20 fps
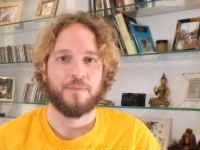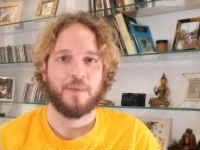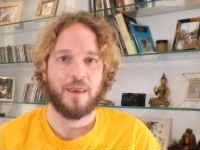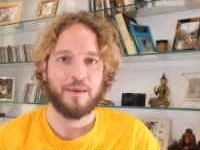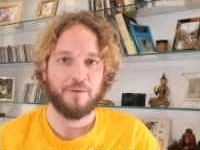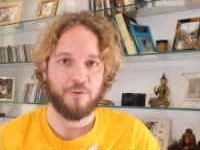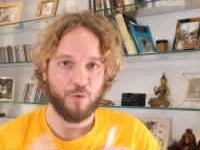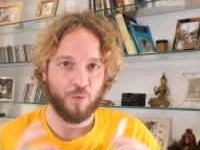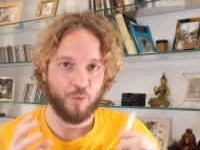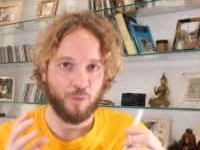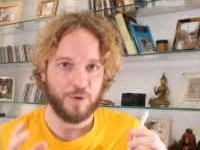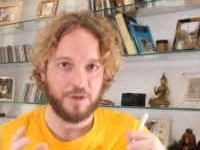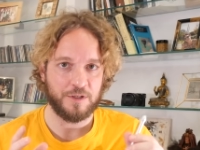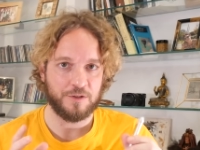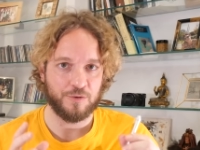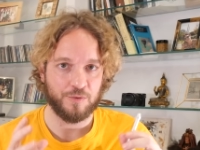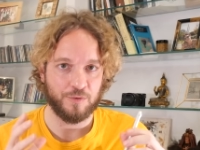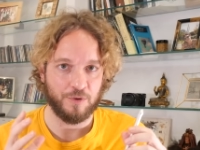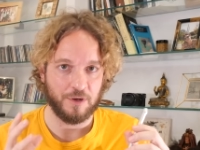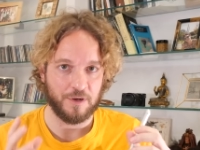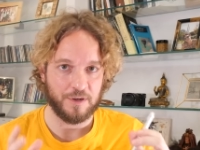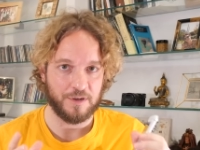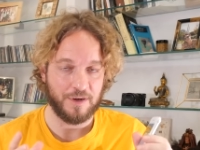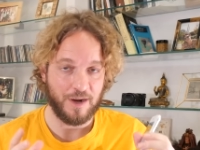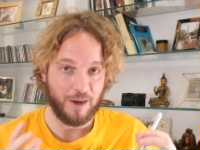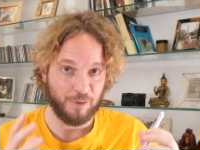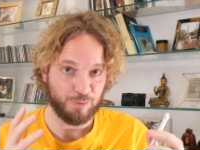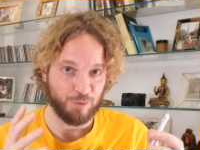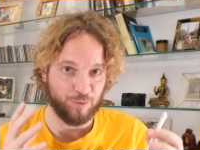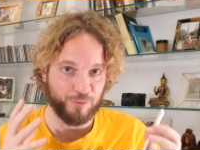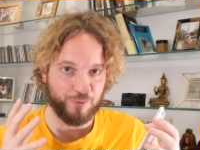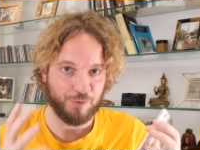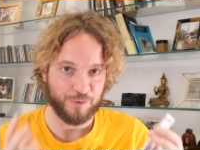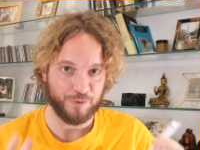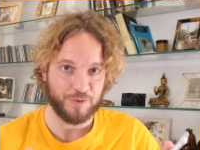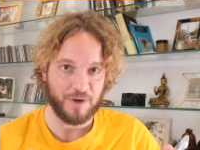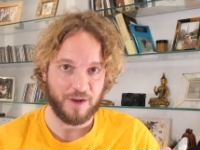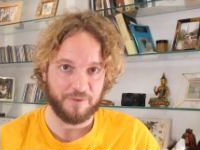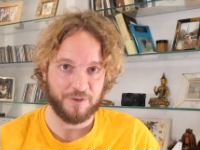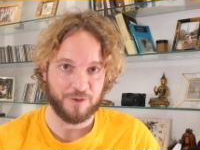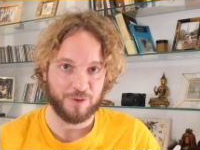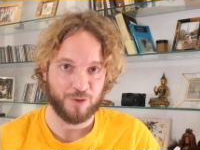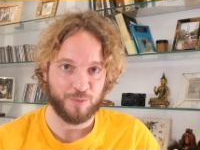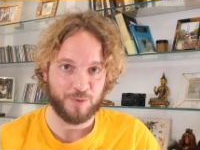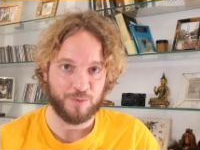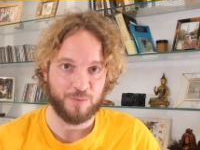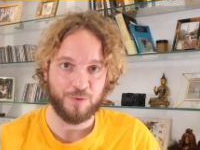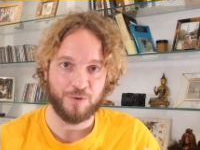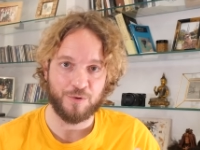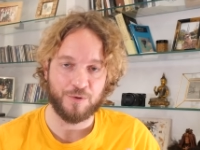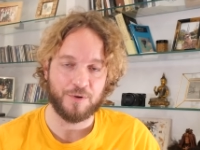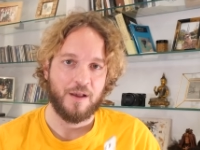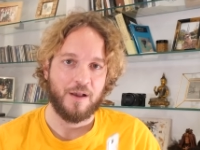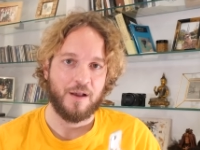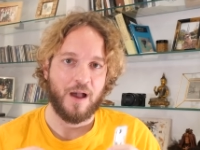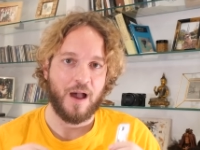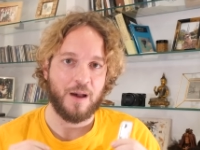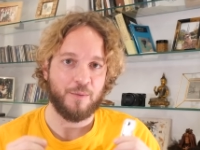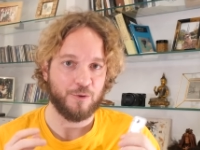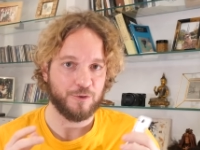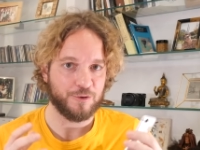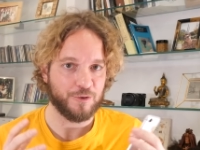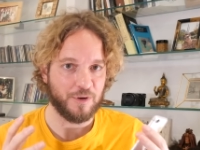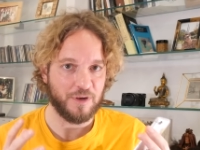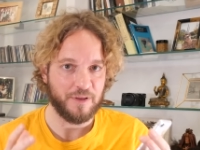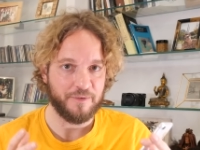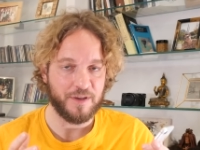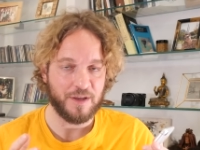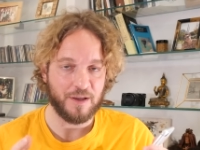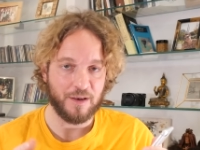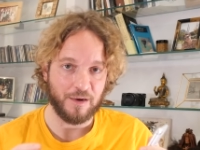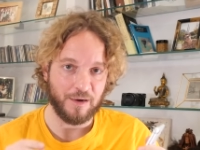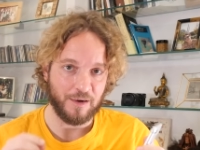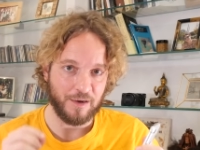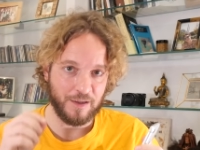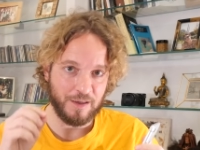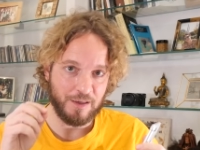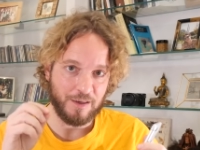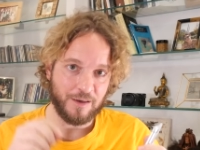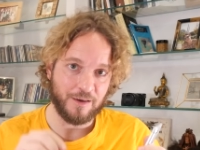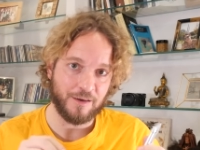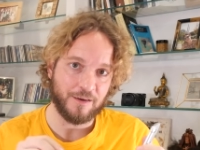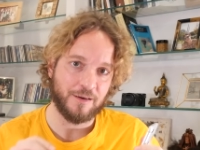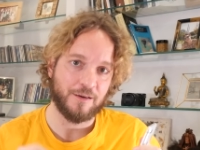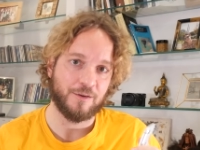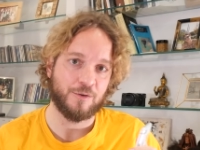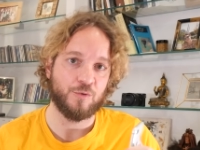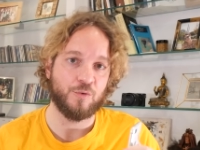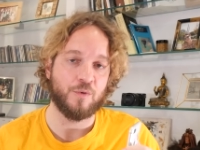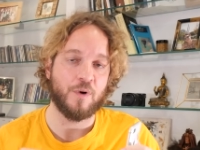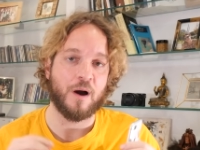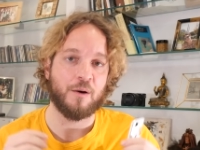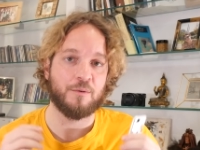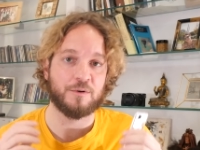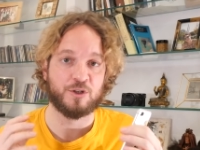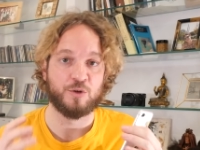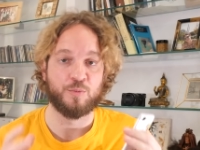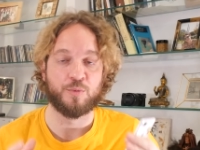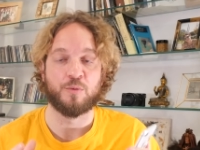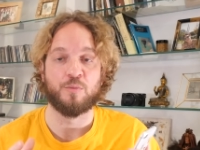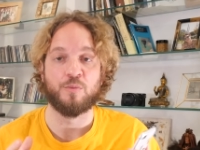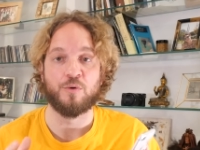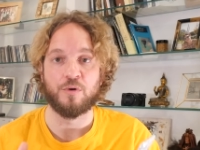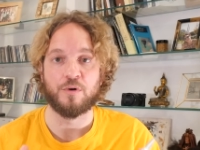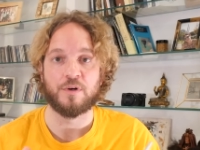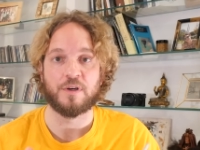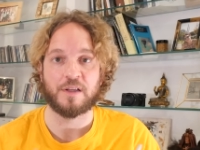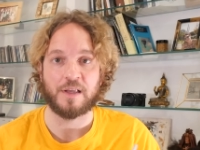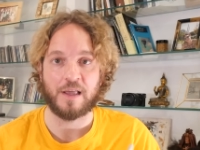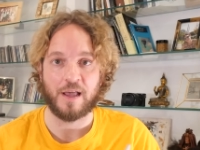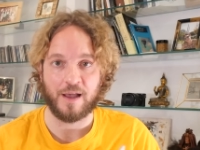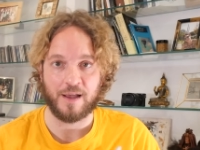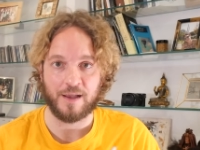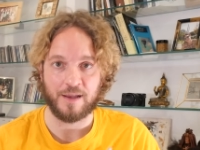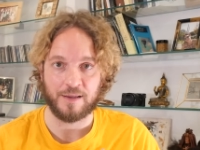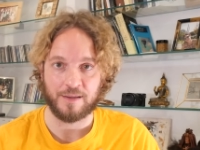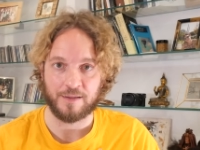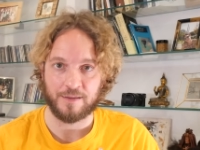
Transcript: And if you wish to learn how to photograph the supermoon, I'm also leaving a link to our supermoon guide,